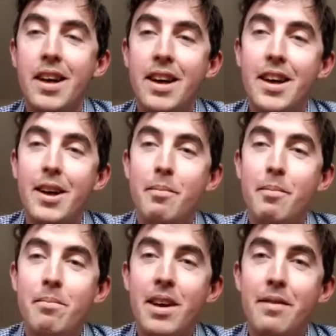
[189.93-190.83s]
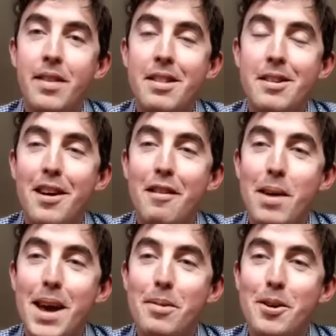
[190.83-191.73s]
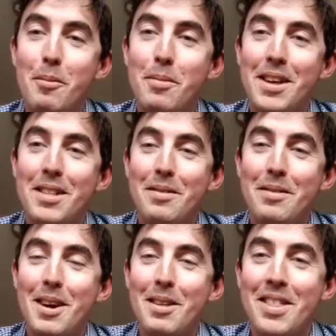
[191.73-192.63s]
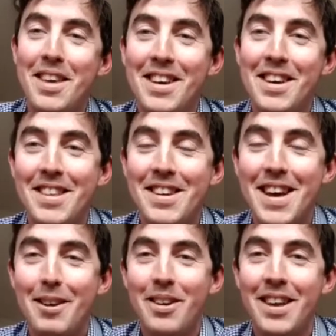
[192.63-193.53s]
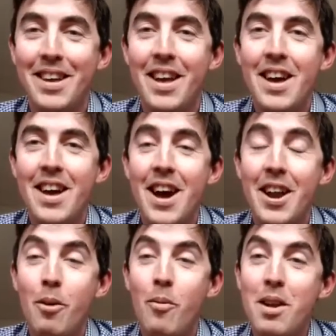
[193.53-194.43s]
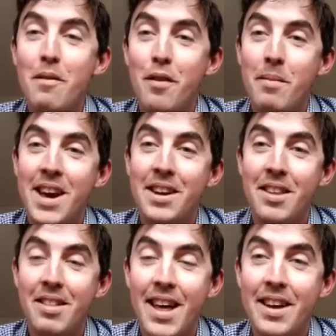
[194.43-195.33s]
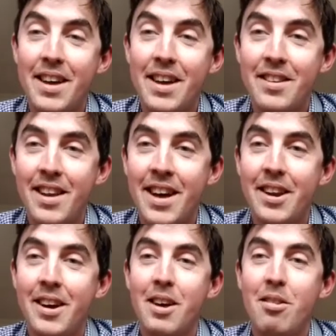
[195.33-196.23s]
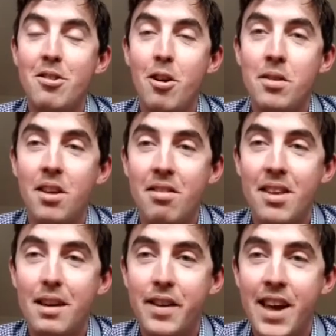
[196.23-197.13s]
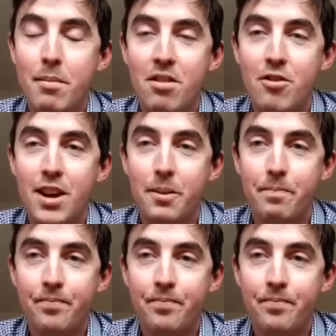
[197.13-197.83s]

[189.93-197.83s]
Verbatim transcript: Um, if they still have paper copies of those things now, uh, and I went from A to Z, and I stopped at C for chemistry.